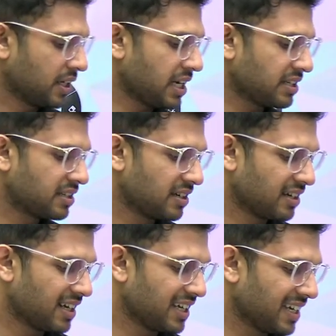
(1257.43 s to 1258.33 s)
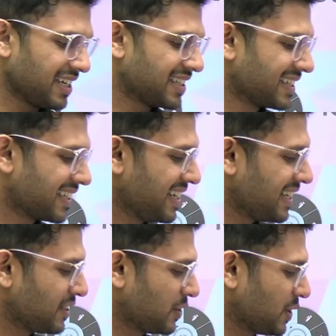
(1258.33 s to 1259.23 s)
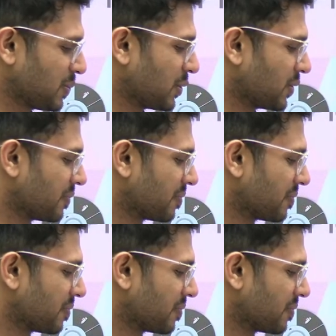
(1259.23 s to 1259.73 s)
Yes, Aniket. Yes, Kushbu.